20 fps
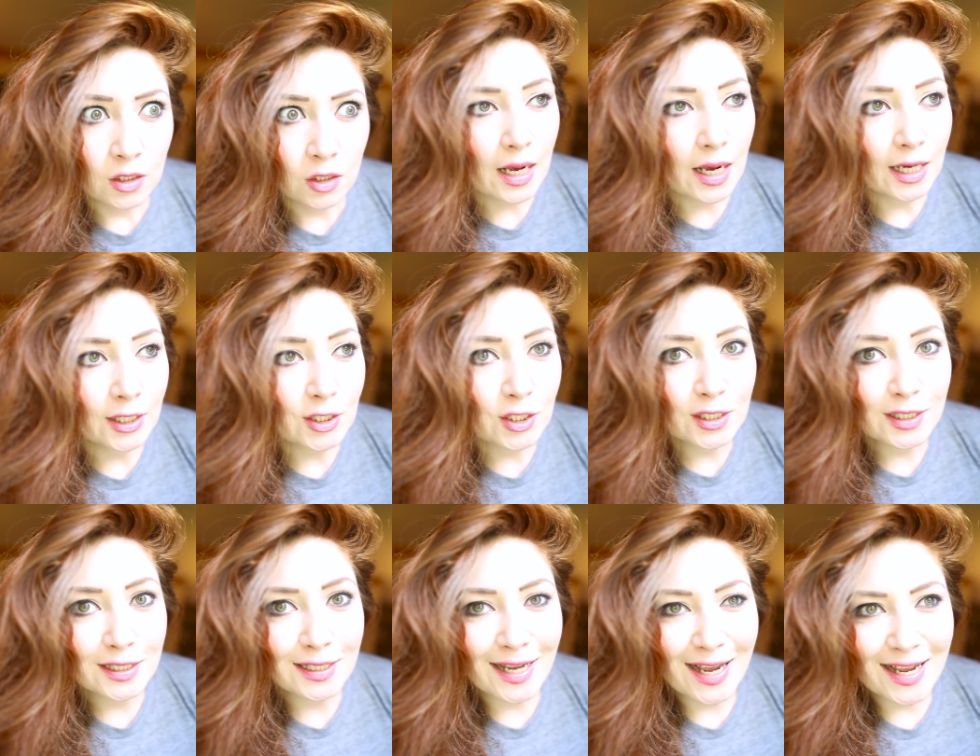I
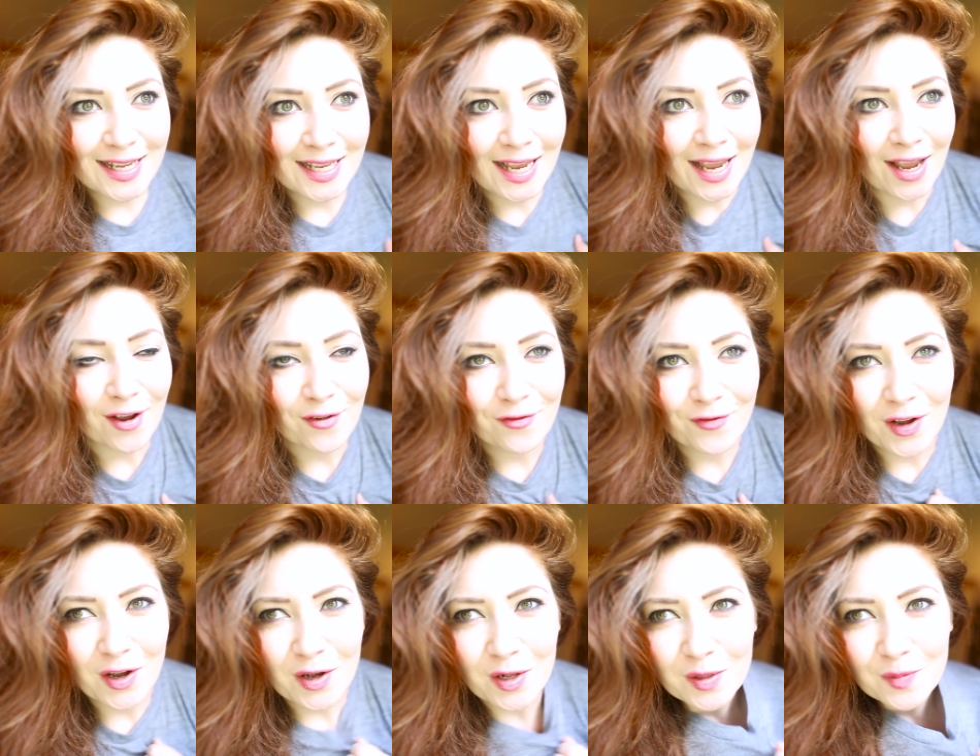
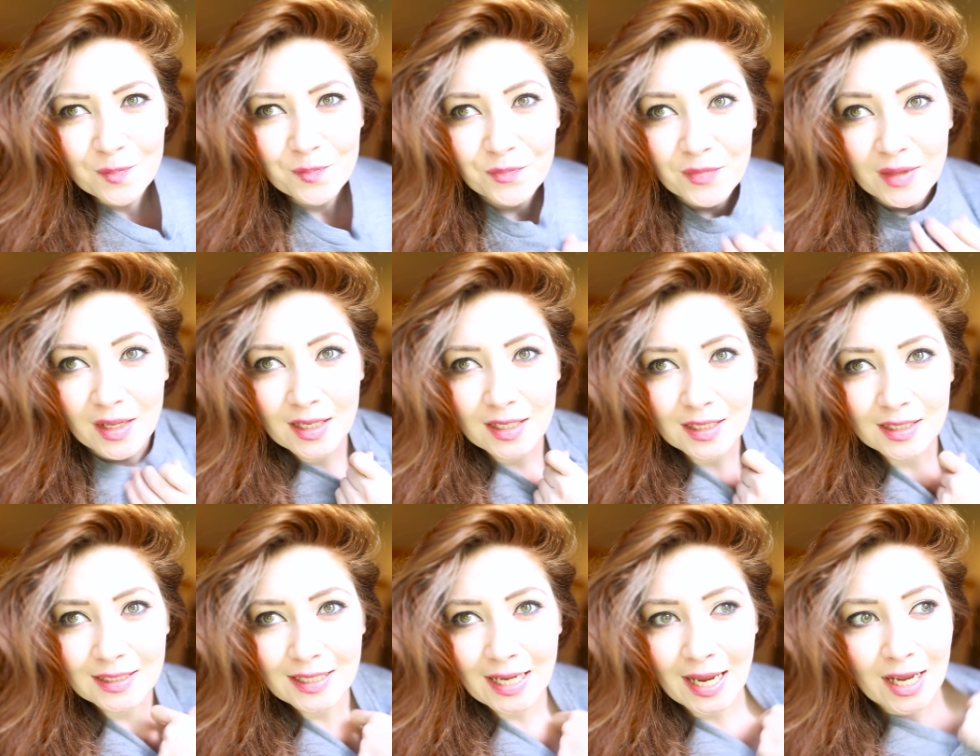felt
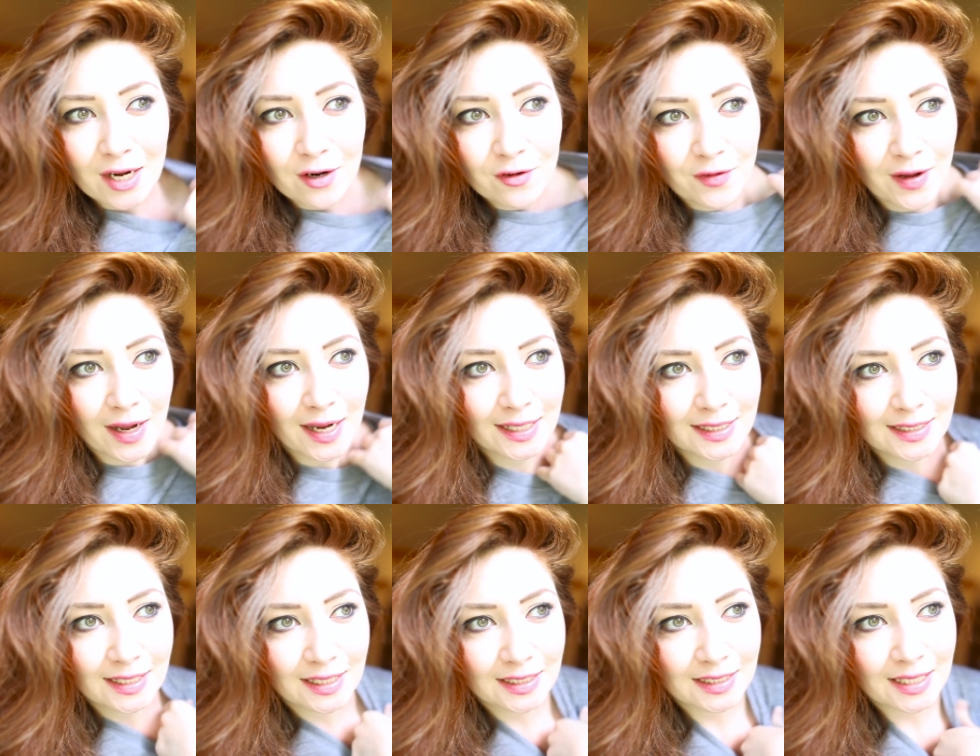
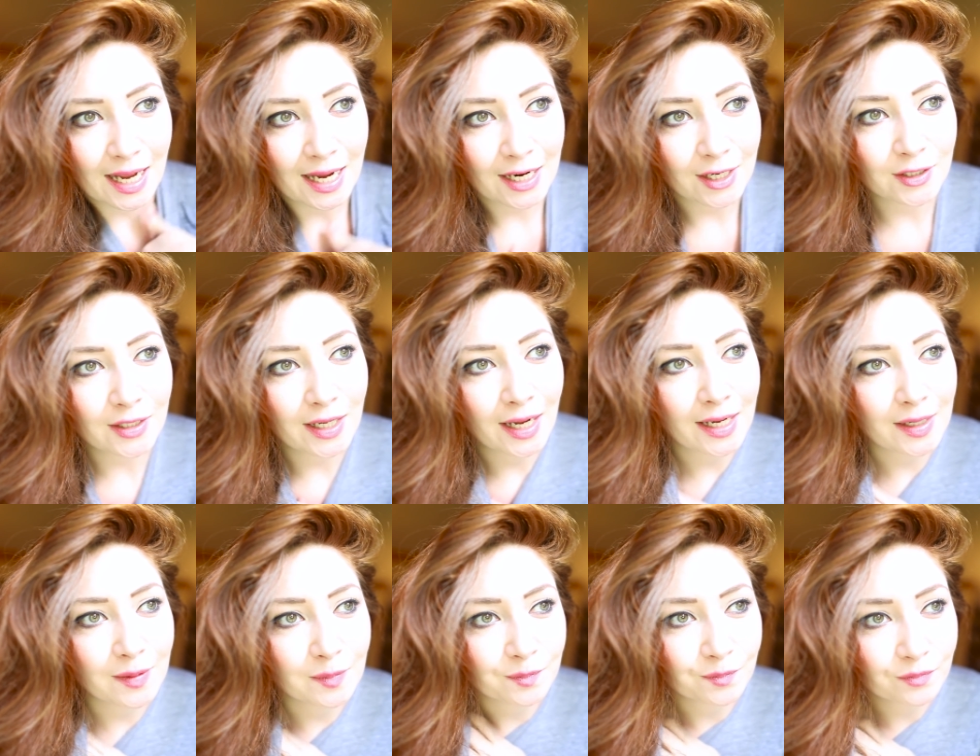terrified the entire
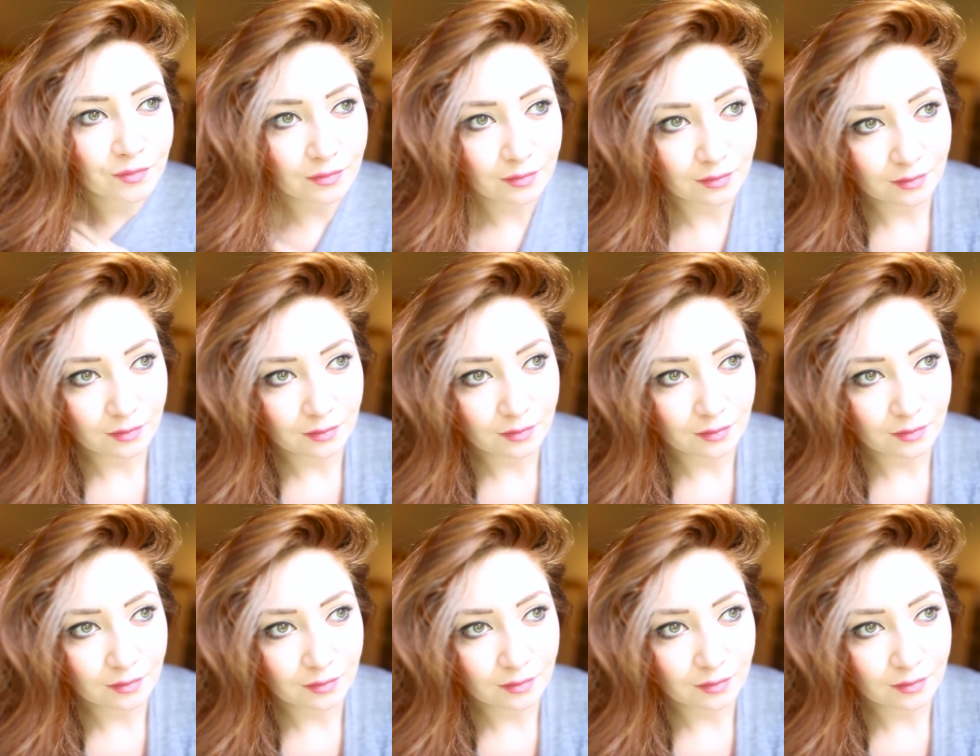time